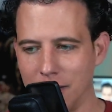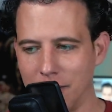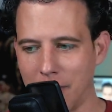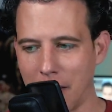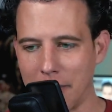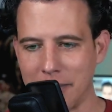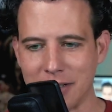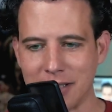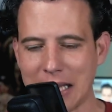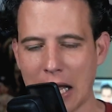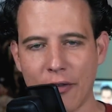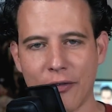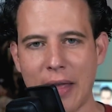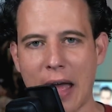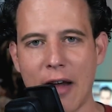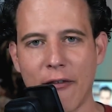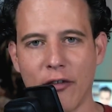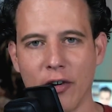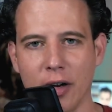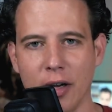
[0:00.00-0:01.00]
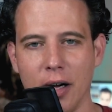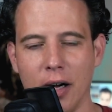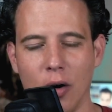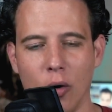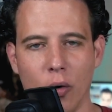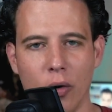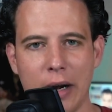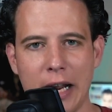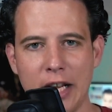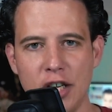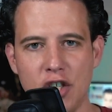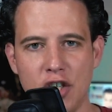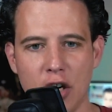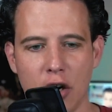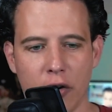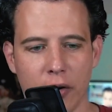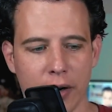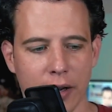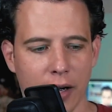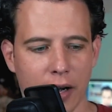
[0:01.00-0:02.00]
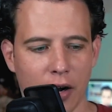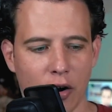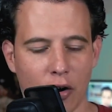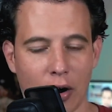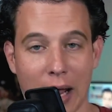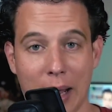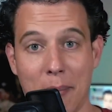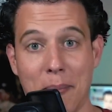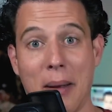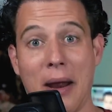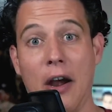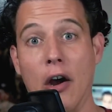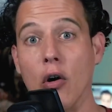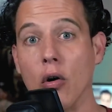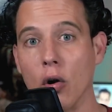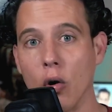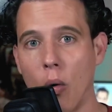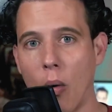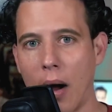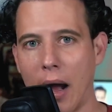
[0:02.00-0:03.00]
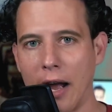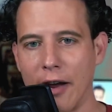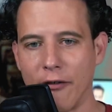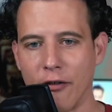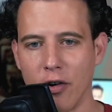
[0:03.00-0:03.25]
Maybe South Africa or Nigeria or like Paraguay,